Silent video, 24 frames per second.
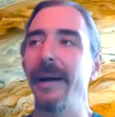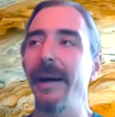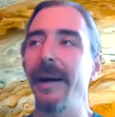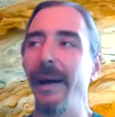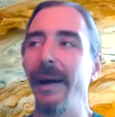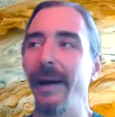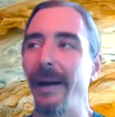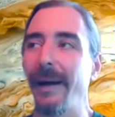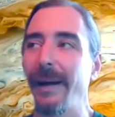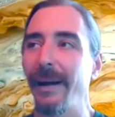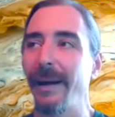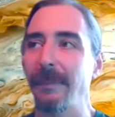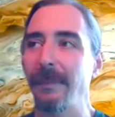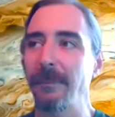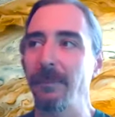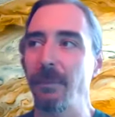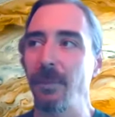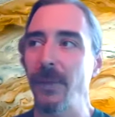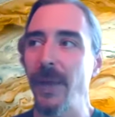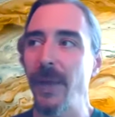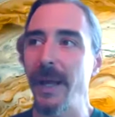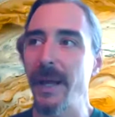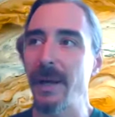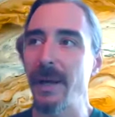
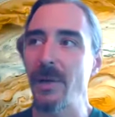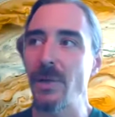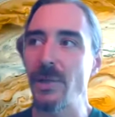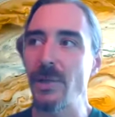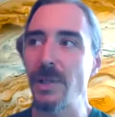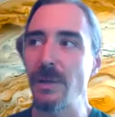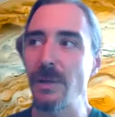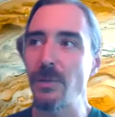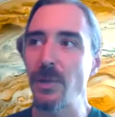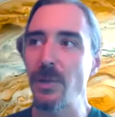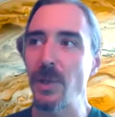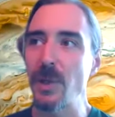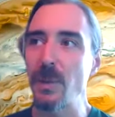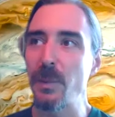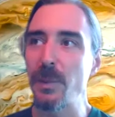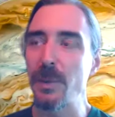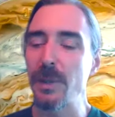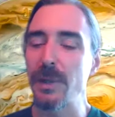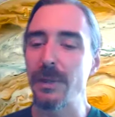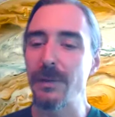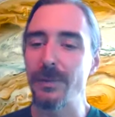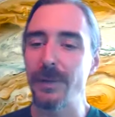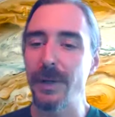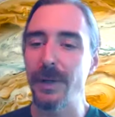that energy of
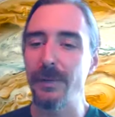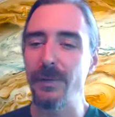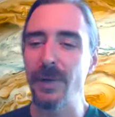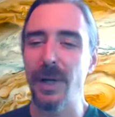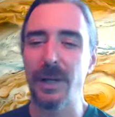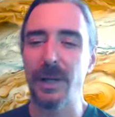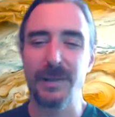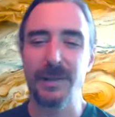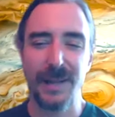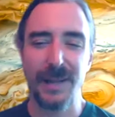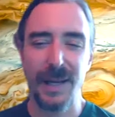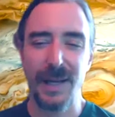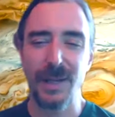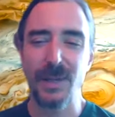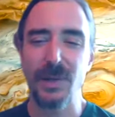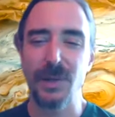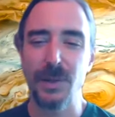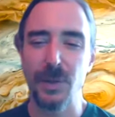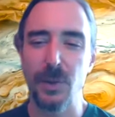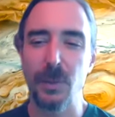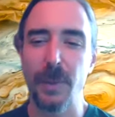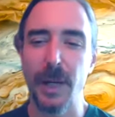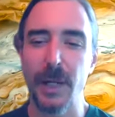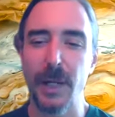Jupiter of not saying
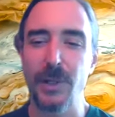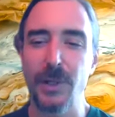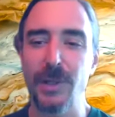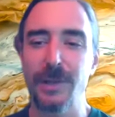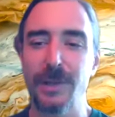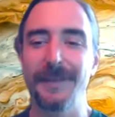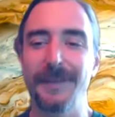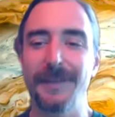too much.